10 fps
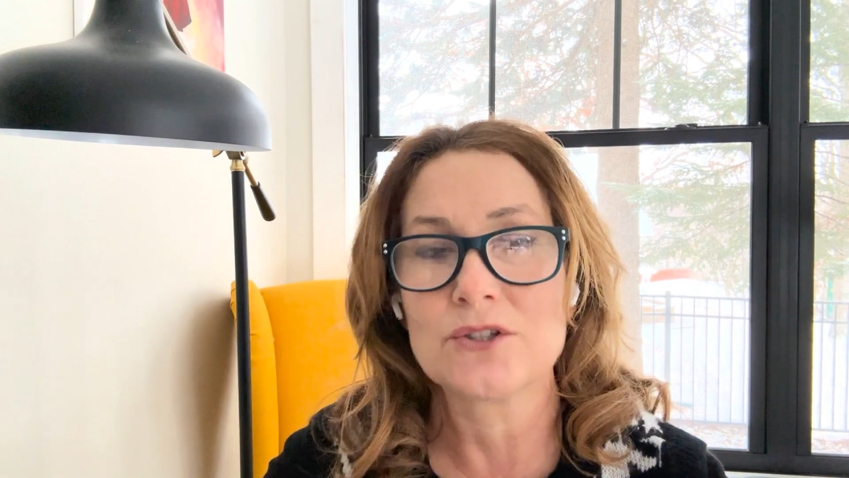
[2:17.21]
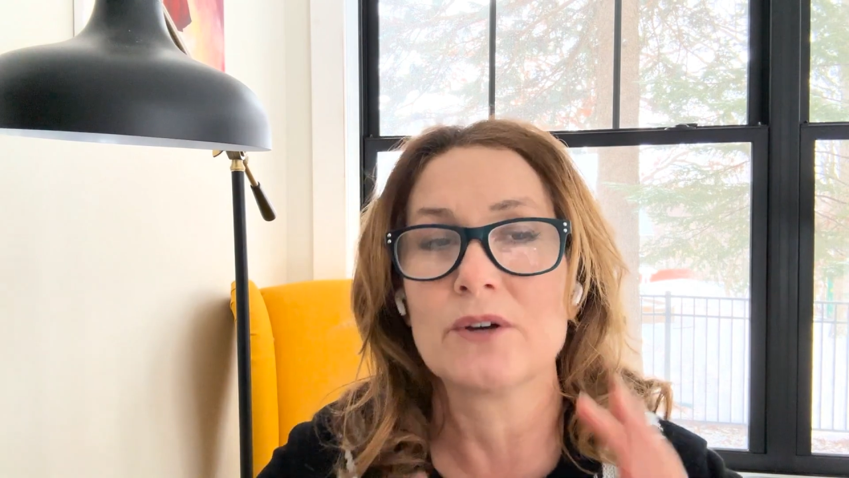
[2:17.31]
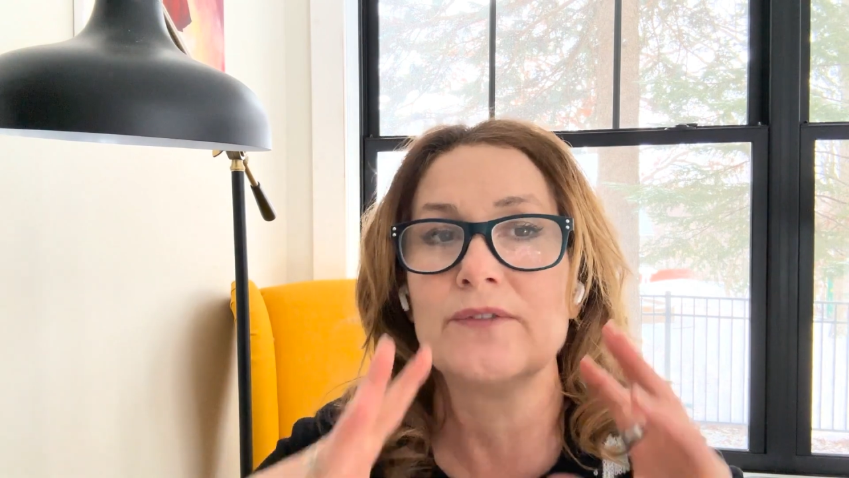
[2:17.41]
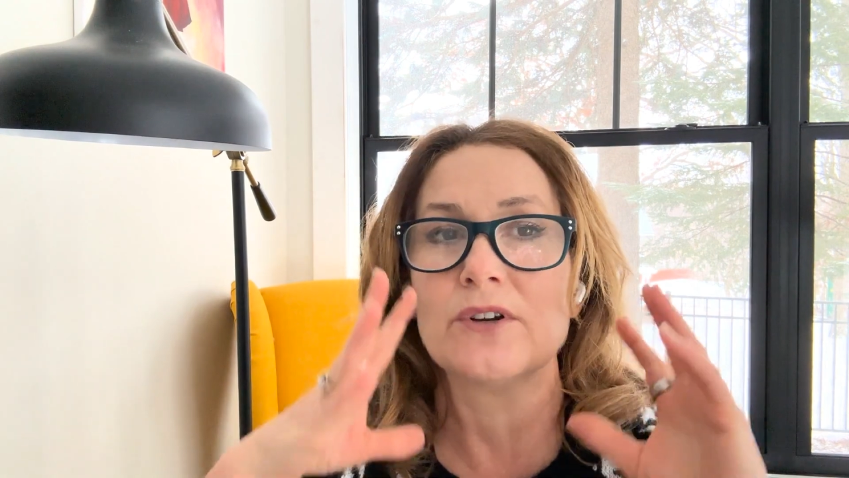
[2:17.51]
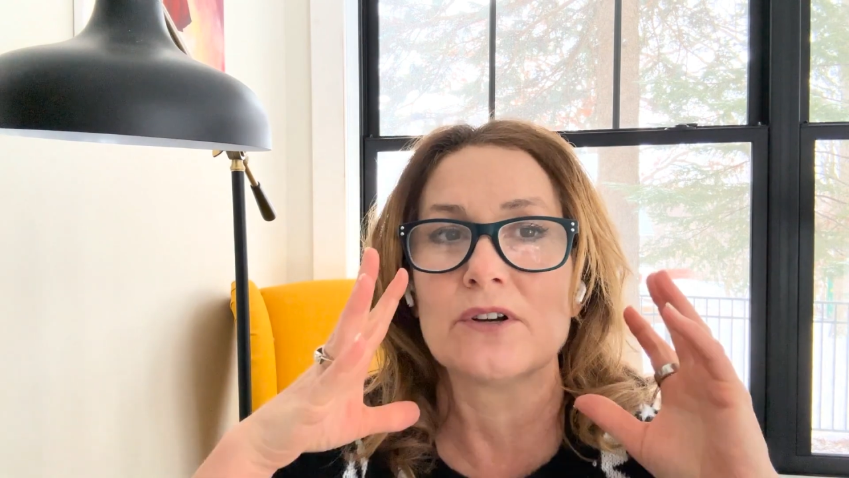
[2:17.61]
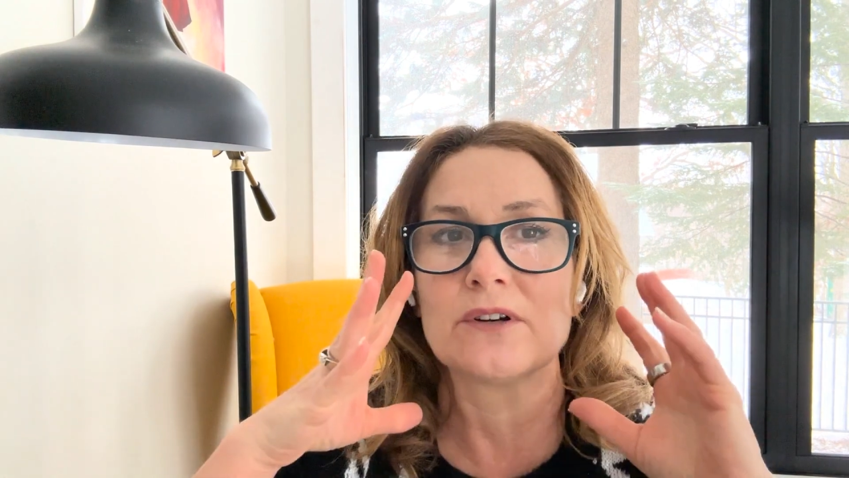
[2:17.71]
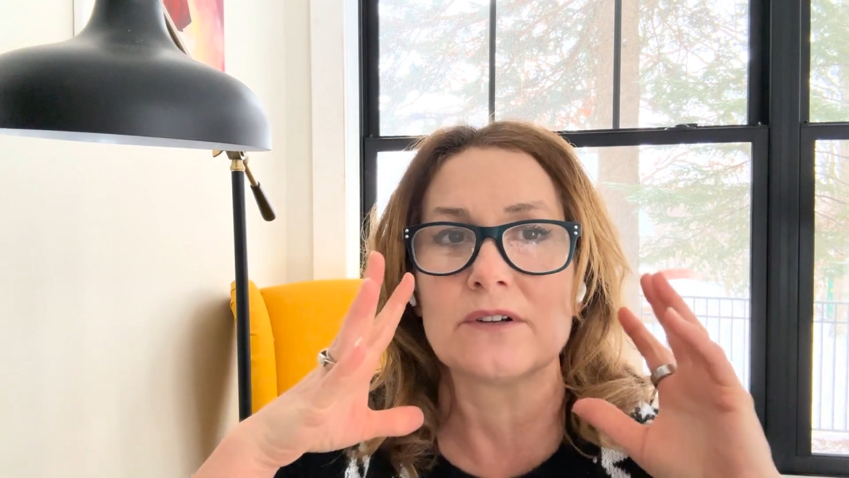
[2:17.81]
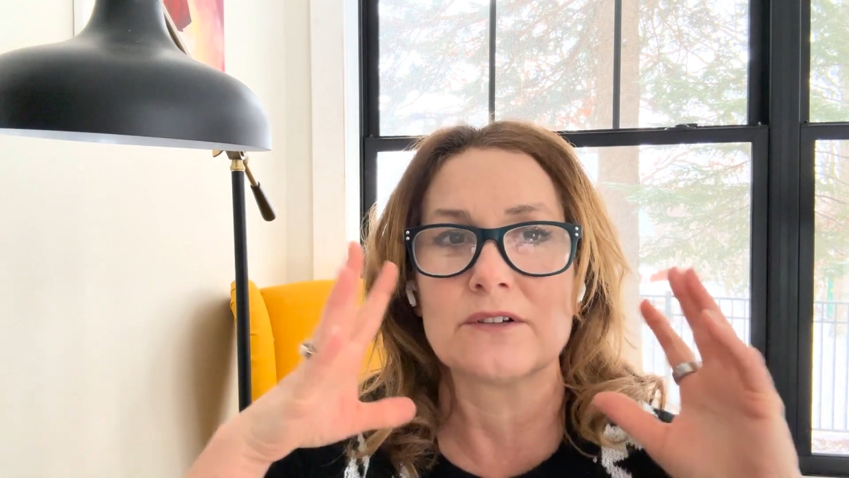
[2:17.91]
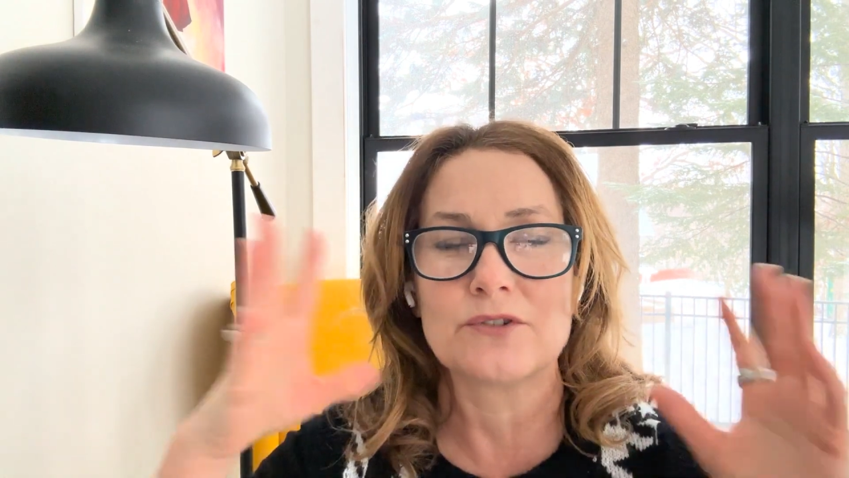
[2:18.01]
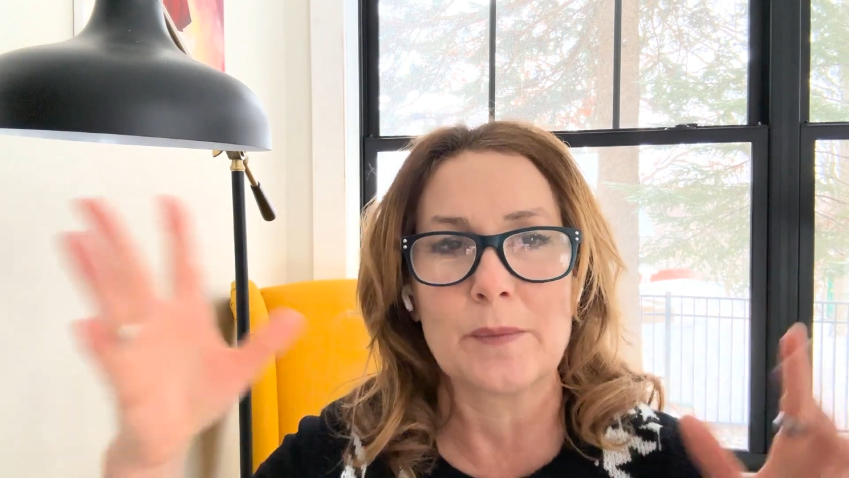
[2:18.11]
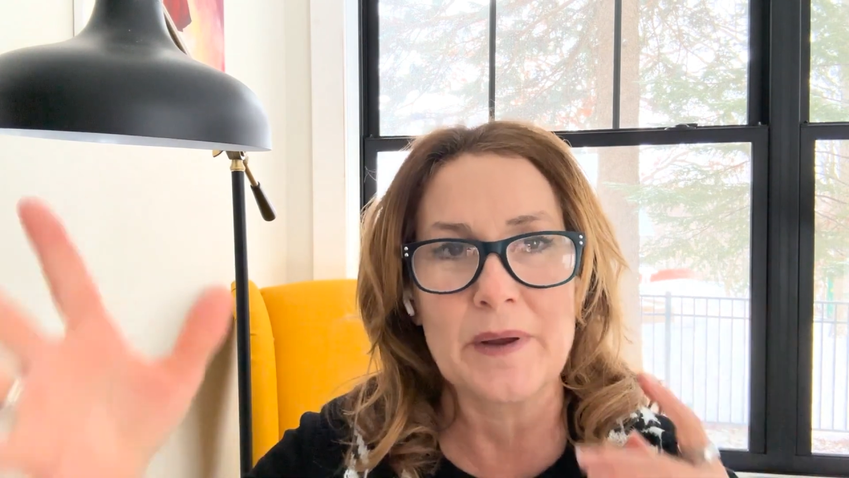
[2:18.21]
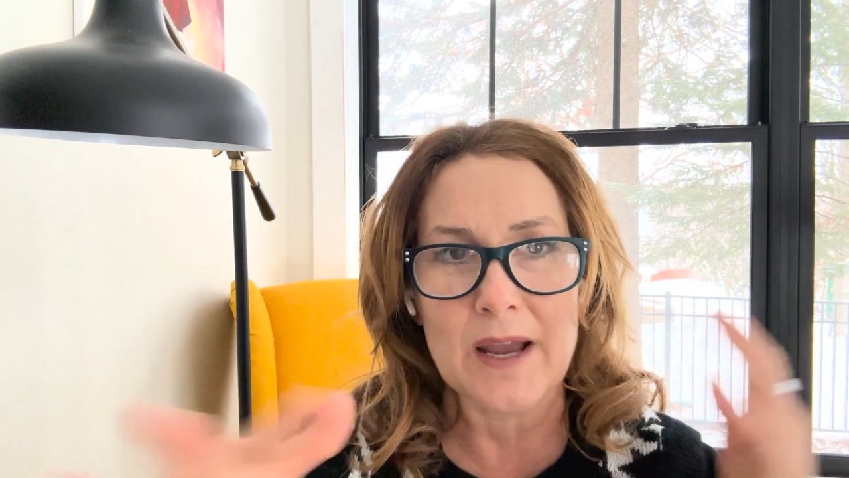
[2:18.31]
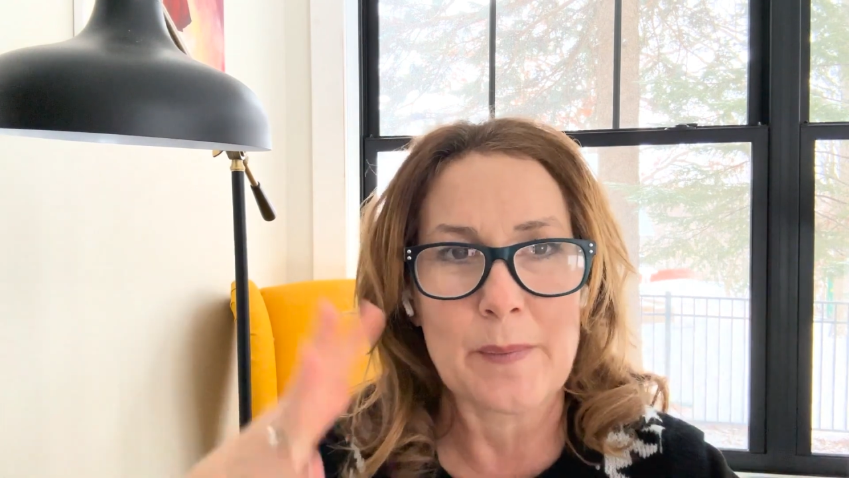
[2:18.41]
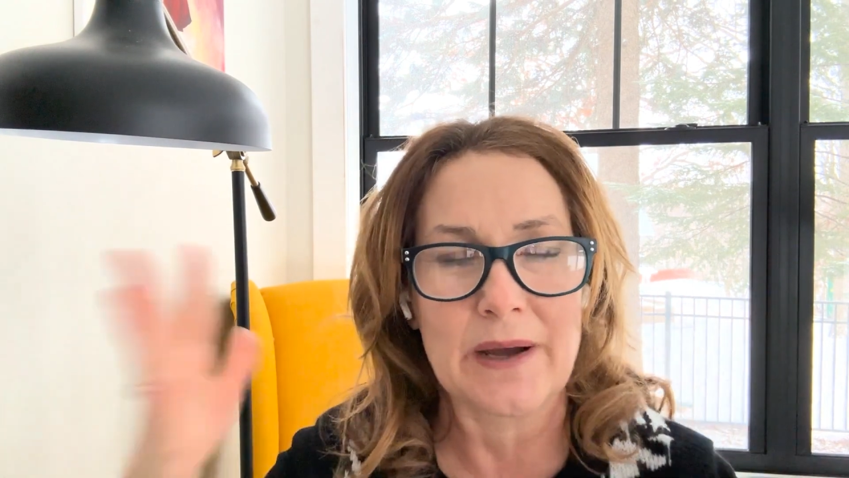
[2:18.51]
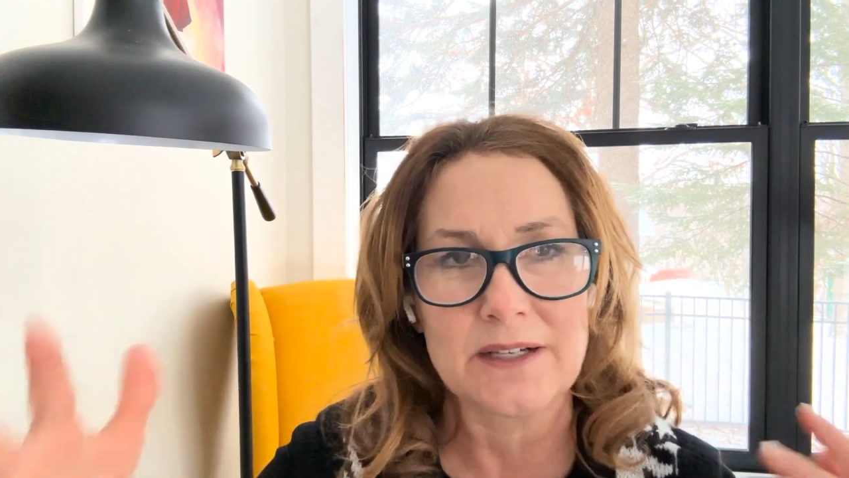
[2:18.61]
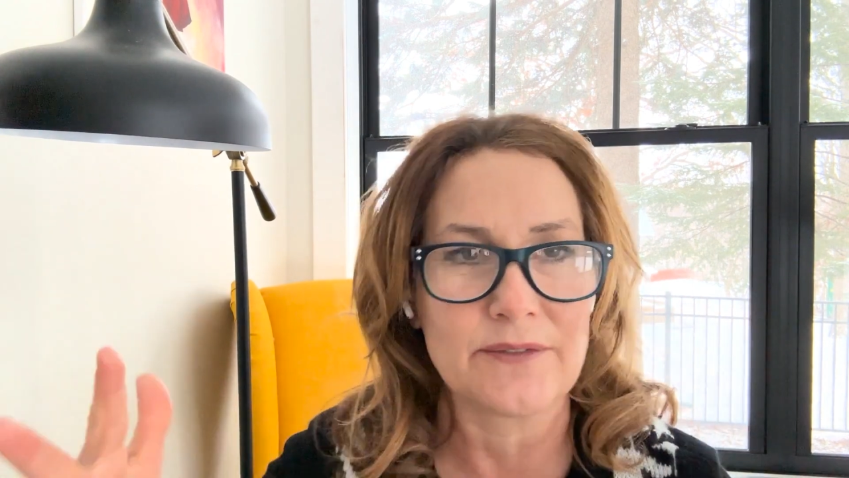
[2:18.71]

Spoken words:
So if you're tripping up on